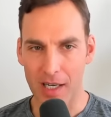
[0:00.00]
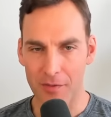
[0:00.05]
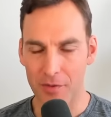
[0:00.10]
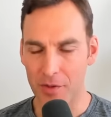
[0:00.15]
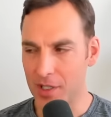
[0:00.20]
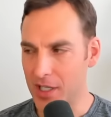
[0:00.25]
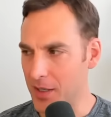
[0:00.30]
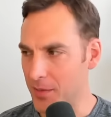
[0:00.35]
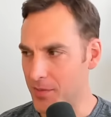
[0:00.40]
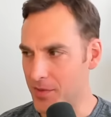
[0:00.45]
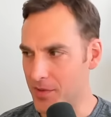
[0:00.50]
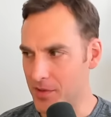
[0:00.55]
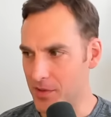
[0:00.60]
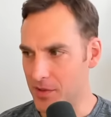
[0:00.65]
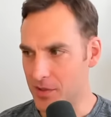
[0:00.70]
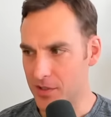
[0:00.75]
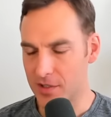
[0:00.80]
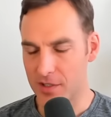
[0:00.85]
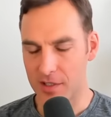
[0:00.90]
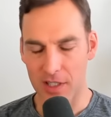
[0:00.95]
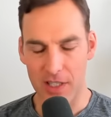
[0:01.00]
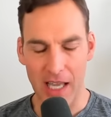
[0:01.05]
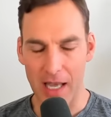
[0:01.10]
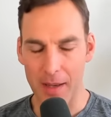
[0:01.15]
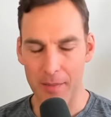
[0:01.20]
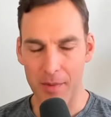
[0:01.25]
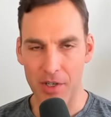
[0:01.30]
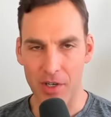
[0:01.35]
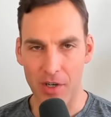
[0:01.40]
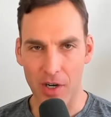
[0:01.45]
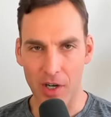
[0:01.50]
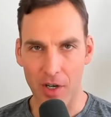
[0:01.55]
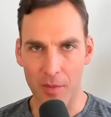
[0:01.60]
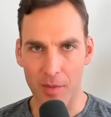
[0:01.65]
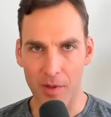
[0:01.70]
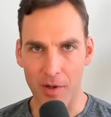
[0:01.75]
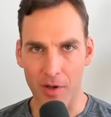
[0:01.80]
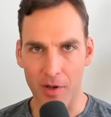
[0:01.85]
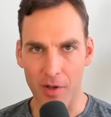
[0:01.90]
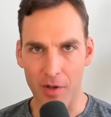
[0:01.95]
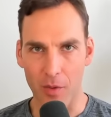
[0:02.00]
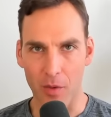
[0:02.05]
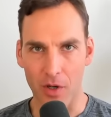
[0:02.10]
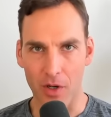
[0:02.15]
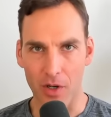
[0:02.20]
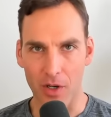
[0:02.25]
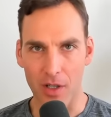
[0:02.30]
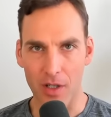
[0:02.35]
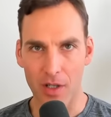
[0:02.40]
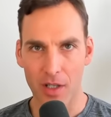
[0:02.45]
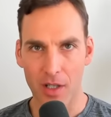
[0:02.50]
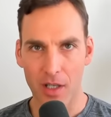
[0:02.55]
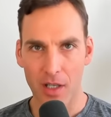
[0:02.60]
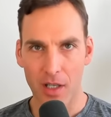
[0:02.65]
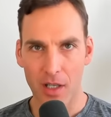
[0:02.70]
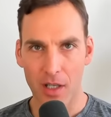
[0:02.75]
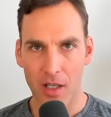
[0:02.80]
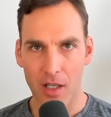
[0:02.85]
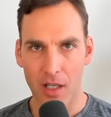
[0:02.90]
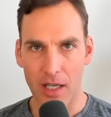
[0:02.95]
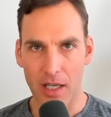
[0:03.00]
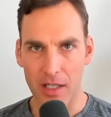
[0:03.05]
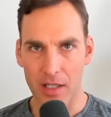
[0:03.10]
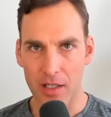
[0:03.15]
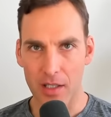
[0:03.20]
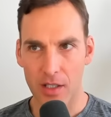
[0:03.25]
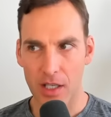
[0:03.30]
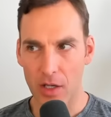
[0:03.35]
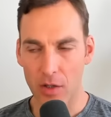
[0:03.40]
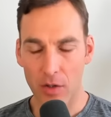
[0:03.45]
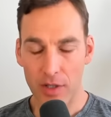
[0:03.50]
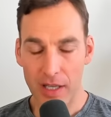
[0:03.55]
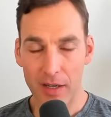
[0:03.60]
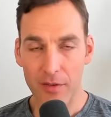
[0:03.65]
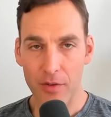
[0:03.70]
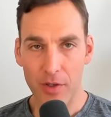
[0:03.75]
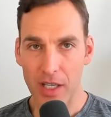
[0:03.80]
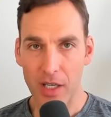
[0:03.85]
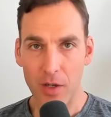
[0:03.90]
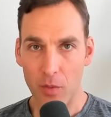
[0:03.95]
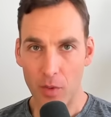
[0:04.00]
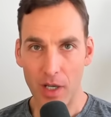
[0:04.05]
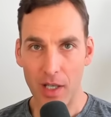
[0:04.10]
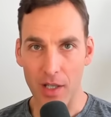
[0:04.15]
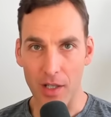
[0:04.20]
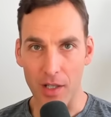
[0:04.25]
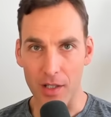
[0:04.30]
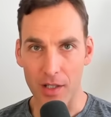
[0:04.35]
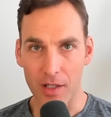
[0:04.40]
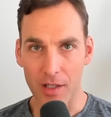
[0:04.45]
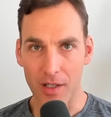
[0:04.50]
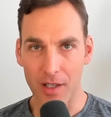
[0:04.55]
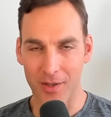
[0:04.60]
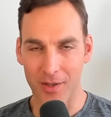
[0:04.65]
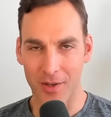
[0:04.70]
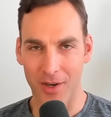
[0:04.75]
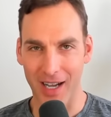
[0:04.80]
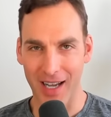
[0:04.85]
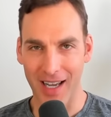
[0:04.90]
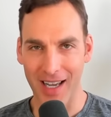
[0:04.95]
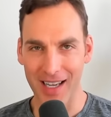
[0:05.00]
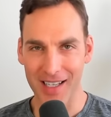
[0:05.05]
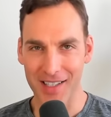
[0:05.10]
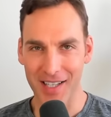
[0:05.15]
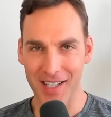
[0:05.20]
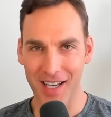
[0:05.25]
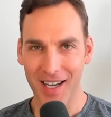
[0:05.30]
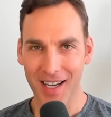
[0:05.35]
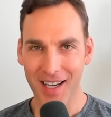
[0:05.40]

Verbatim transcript: If you keep slamming your elbow on the wall, like it'll never get well, right?